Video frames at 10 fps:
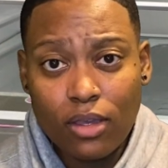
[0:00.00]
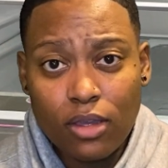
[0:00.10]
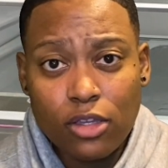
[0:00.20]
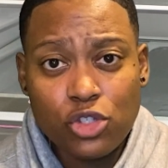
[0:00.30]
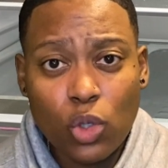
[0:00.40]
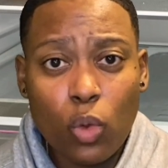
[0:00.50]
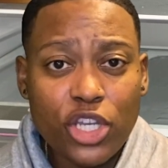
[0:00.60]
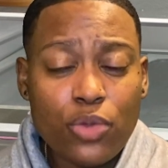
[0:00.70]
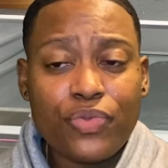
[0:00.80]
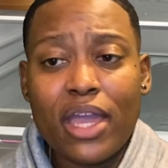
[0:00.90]
So when you
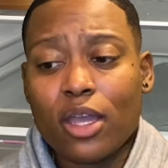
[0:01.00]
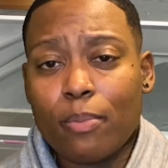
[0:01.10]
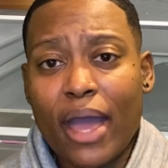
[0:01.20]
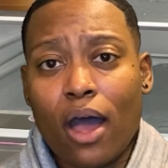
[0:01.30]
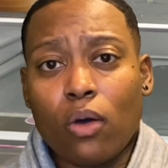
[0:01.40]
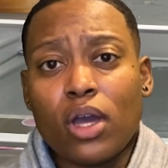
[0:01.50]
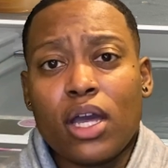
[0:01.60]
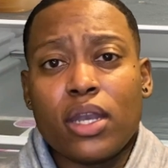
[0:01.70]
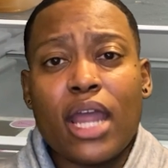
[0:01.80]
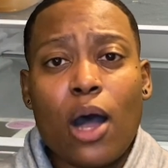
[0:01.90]
think about
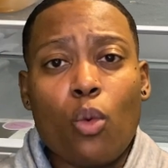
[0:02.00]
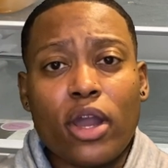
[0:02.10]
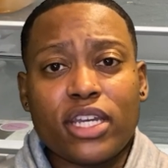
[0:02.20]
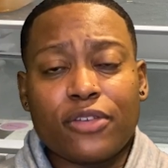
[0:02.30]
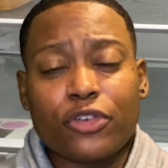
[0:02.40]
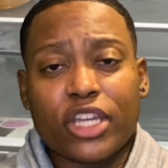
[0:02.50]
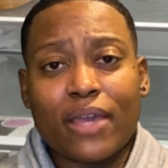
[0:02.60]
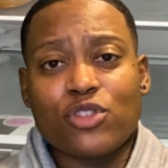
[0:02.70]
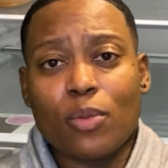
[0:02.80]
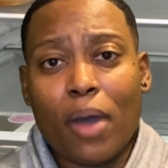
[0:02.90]
not wanting to forgive
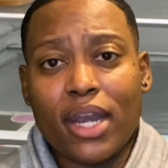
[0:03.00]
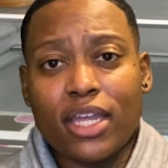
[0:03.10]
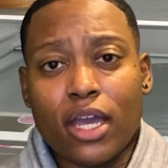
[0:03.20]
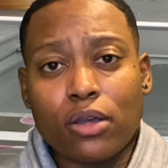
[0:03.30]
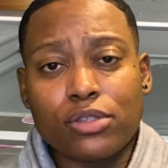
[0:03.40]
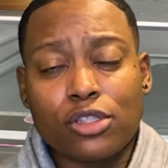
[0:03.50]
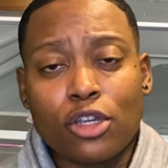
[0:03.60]
somebody else,